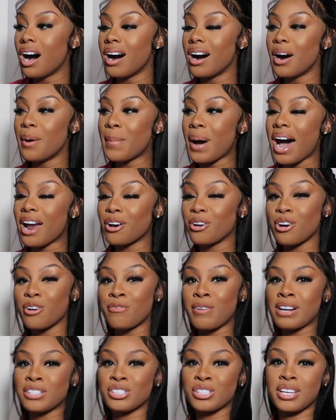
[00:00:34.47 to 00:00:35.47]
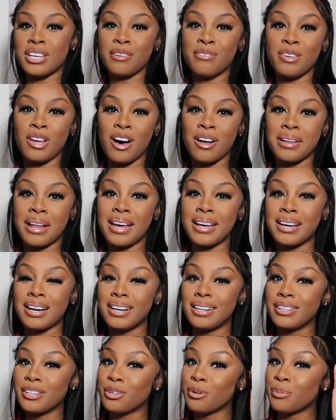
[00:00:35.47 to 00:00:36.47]
I don't know if I should give y'all like
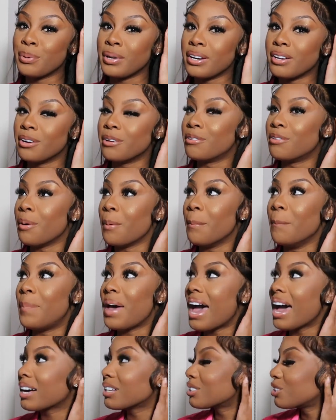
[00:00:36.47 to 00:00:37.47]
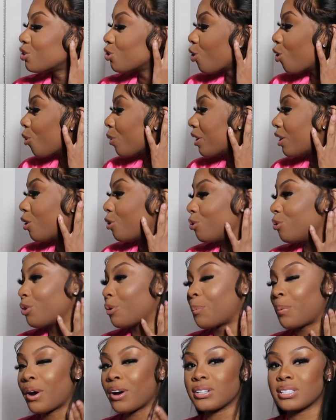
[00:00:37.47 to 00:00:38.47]
a little bit of backstory on who
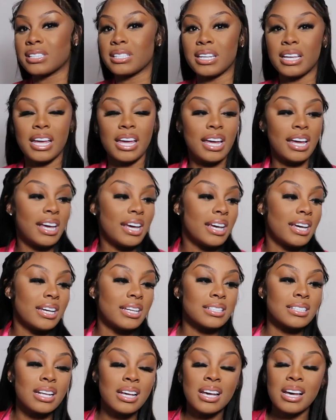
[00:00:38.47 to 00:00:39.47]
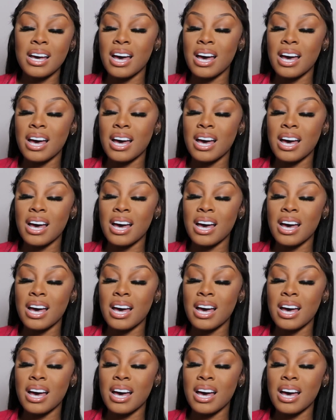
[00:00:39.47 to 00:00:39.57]
the person is.